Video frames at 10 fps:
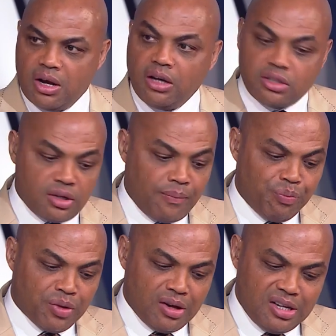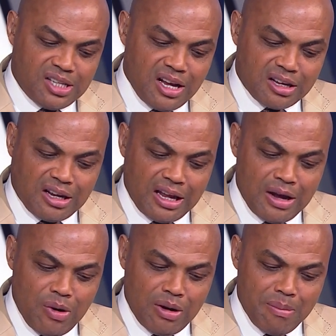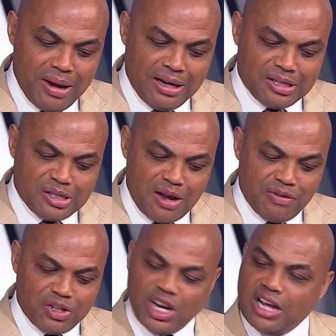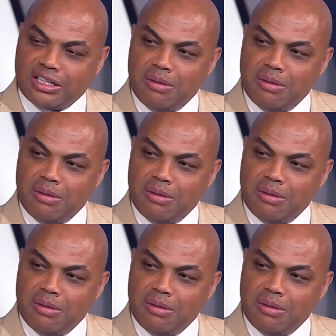Because they said Clay only made 7 shots.